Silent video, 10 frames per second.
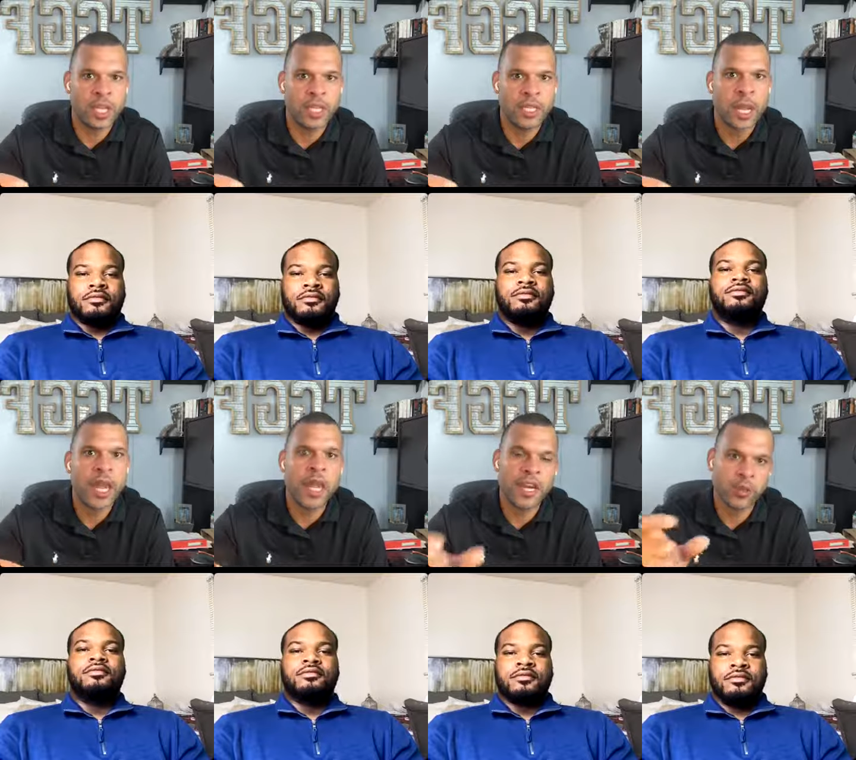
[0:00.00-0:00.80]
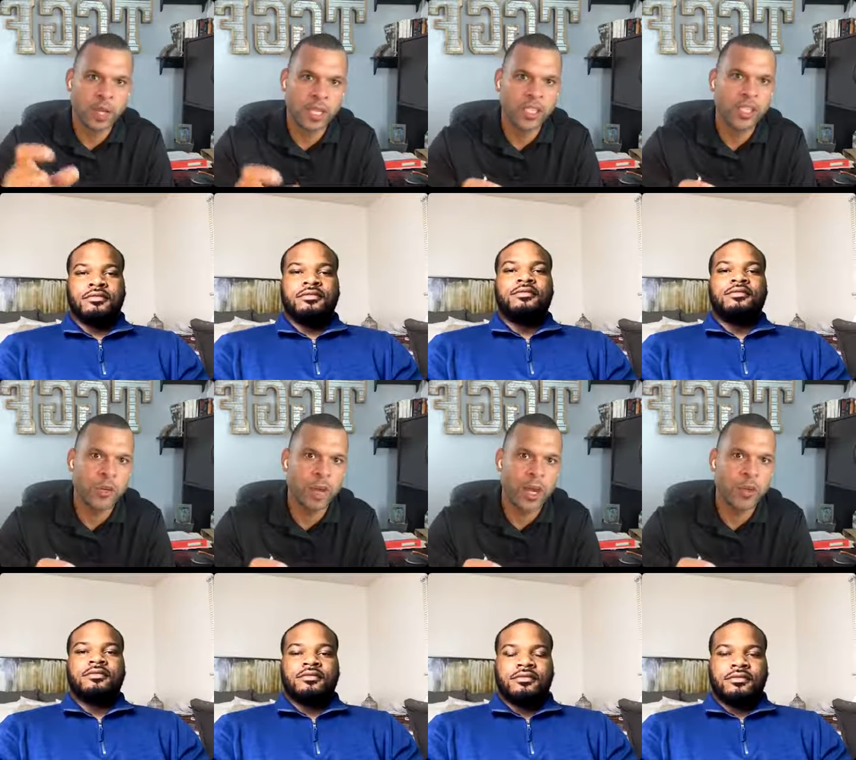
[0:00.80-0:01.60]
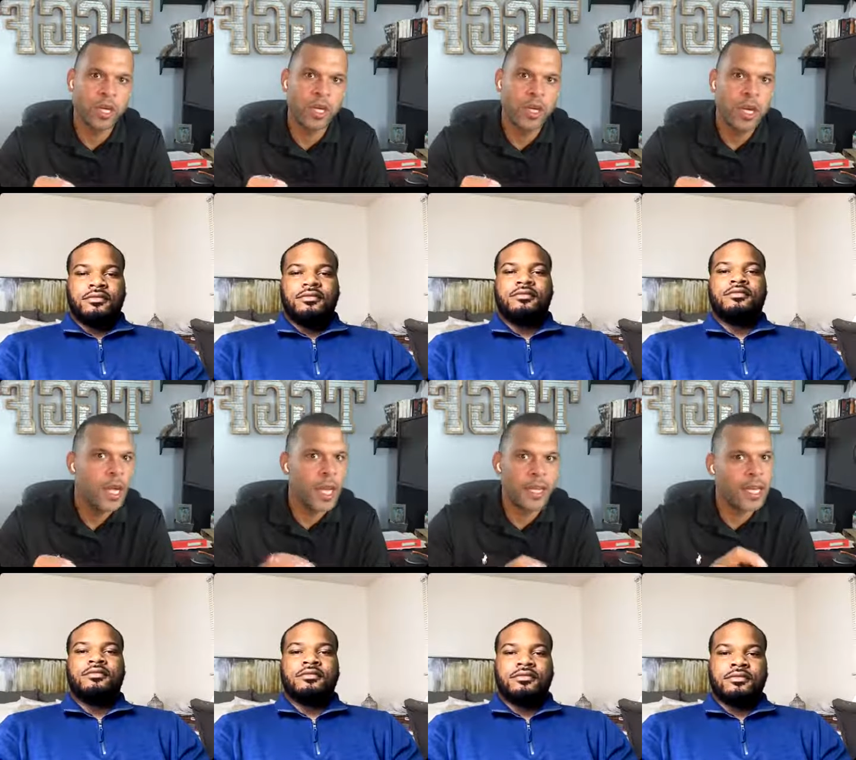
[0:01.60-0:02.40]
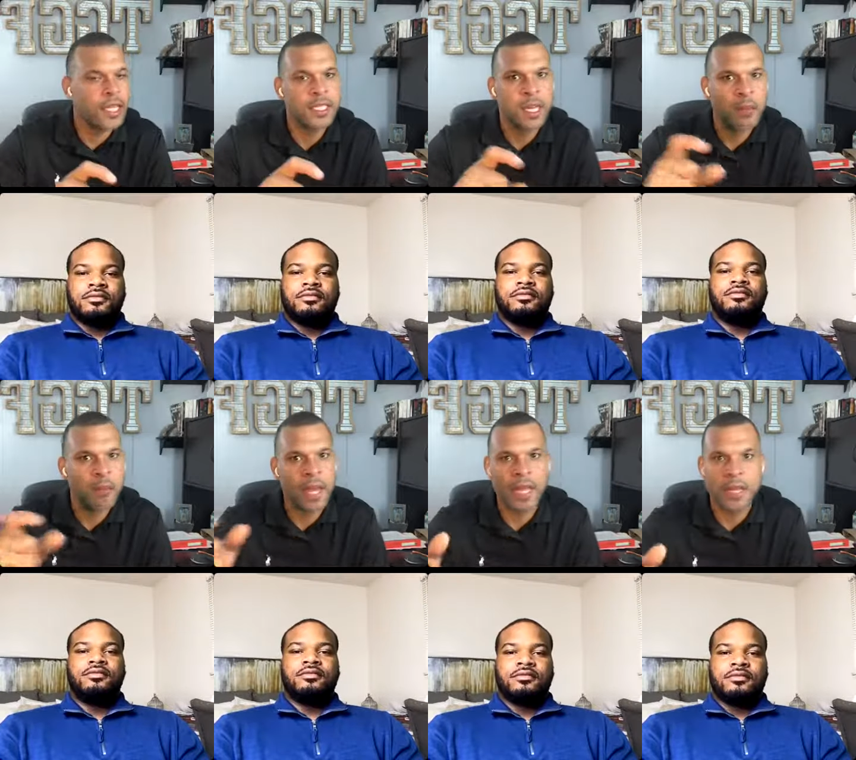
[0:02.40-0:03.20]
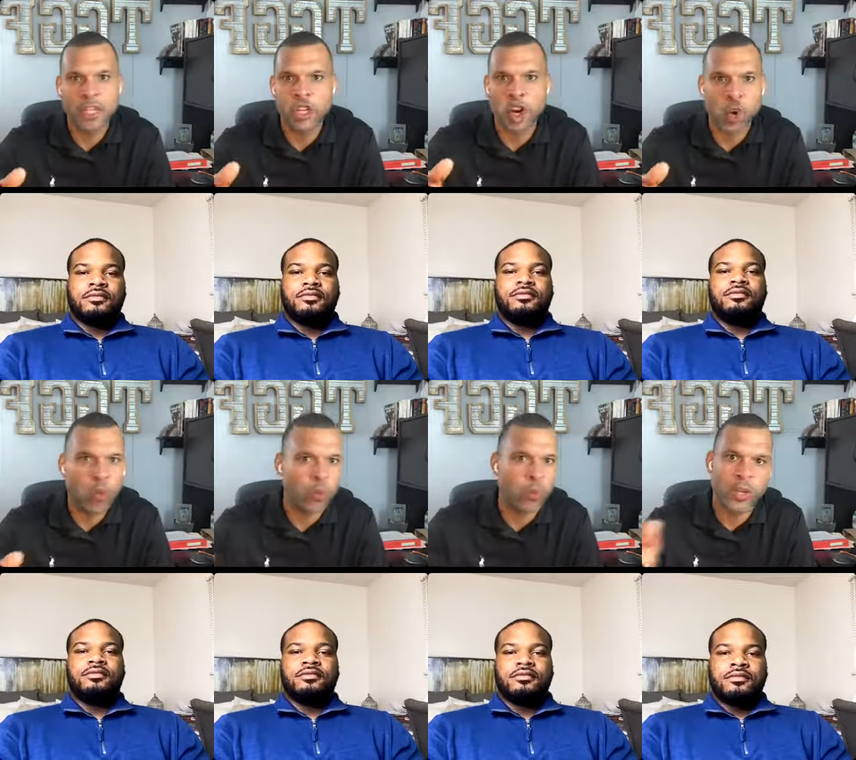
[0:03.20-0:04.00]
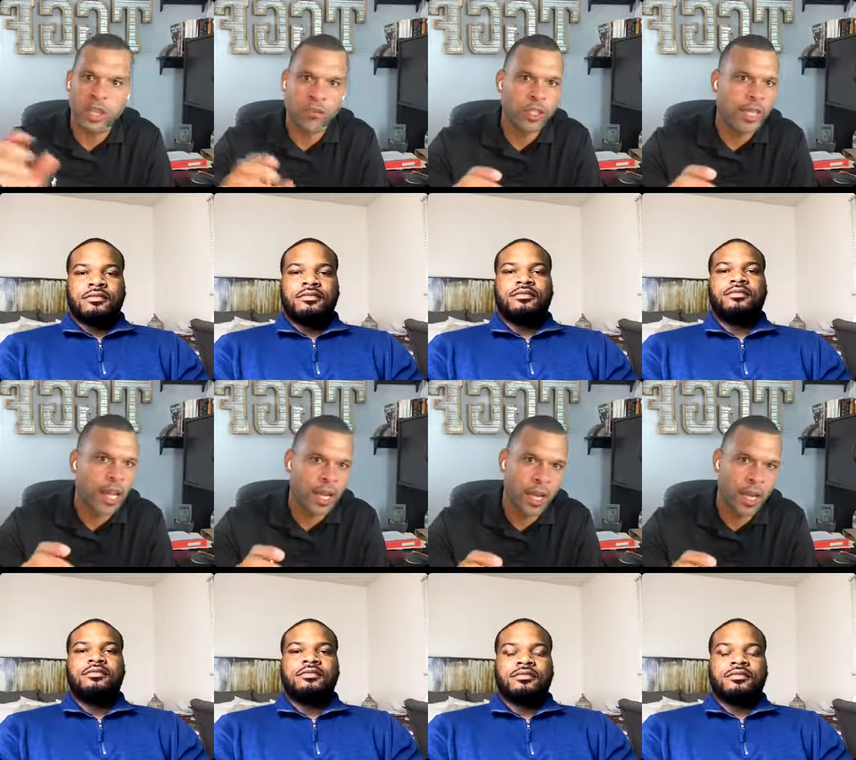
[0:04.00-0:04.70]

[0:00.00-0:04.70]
Speaker 1: is and his relationship equity. And then he's going to make, you know, give or take,